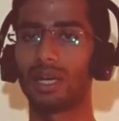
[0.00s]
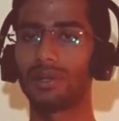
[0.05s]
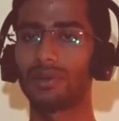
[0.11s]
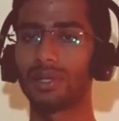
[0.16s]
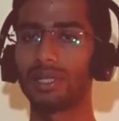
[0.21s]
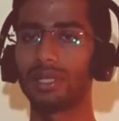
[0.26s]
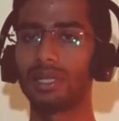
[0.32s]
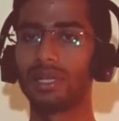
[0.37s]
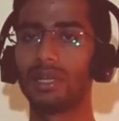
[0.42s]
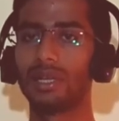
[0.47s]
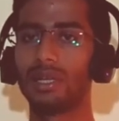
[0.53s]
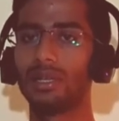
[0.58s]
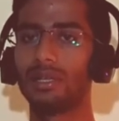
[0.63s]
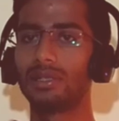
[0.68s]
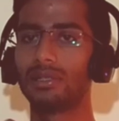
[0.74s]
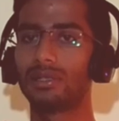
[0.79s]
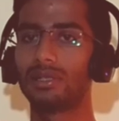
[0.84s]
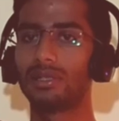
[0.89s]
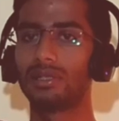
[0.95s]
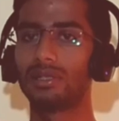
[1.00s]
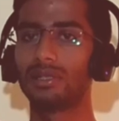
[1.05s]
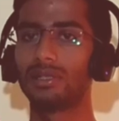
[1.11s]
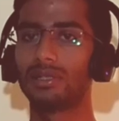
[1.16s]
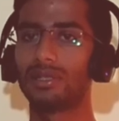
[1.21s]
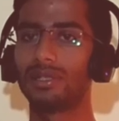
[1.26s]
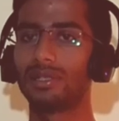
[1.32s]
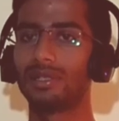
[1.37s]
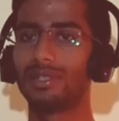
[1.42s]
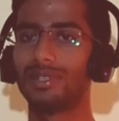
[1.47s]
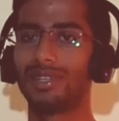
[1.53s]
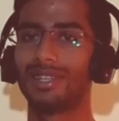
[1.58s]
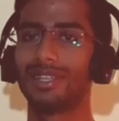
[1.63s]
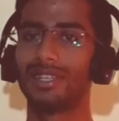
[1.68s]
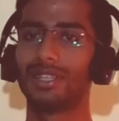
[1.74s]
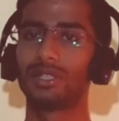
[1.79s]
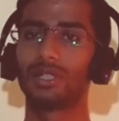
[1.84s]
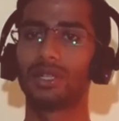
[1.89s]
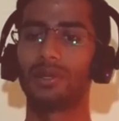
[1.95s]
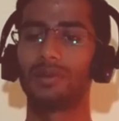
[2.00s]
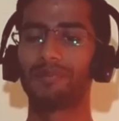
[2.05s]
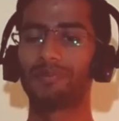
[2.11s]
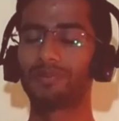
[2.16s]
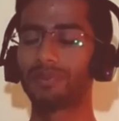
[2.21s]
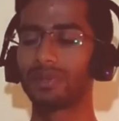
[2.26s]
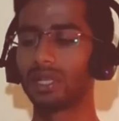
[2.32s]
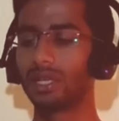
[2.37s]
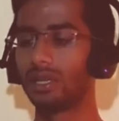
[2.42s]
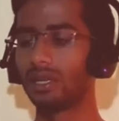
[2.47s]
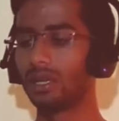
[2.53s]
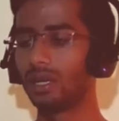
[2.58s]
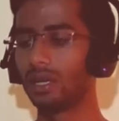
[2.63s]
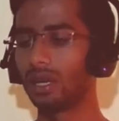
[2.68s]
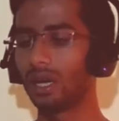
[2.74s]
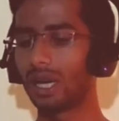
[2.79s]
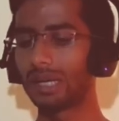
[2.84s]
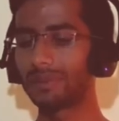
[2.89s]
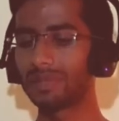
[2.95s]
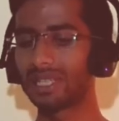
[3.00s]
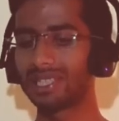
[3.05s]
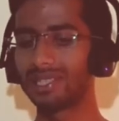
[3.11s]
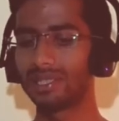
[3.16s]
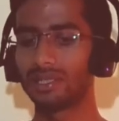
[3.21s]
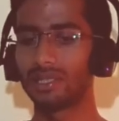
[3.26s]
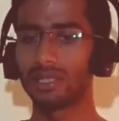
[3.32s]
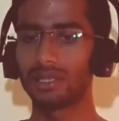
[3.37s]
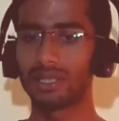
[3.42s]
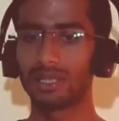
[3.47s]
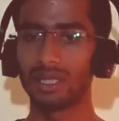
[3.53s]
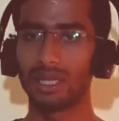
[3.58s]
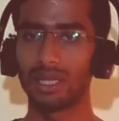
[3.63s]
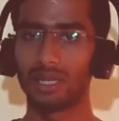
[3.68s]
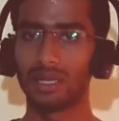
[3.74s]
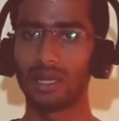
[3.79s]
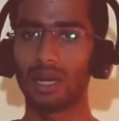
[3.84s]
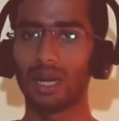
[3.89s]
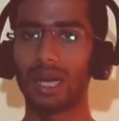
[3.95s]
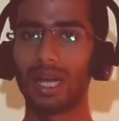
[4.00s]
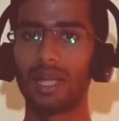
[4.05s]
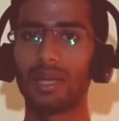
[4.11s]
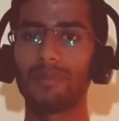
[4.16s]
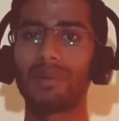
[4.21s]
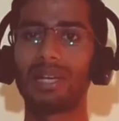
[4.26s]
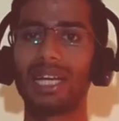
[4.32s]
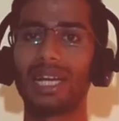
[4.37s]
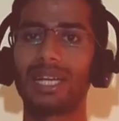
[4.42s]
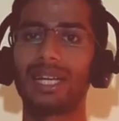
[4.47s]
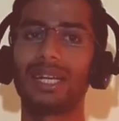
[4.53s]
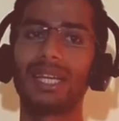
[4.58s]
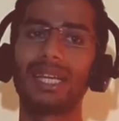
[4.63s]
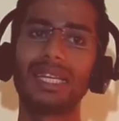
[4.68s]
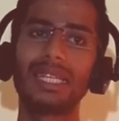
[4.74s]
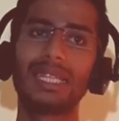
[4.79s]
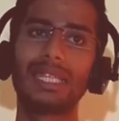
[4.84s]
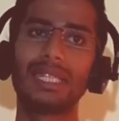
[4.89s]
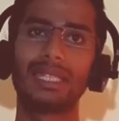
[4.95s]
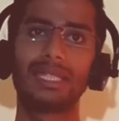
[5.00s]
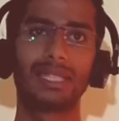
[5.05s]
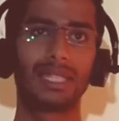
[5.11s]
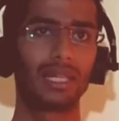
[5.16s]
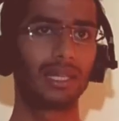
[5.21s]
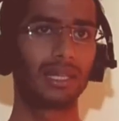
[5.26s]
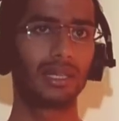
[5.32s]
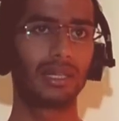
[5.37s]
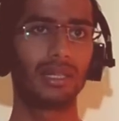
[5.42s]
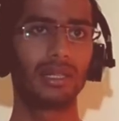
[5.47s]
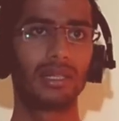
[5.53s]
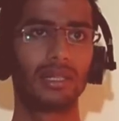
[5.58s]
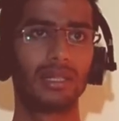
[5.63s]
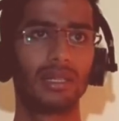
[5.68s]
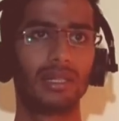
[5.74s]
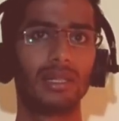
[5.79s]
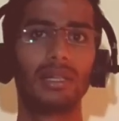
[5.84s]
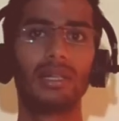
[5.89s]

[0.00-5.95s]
Are you ready? So I'm getting this thing. I am getting this thing.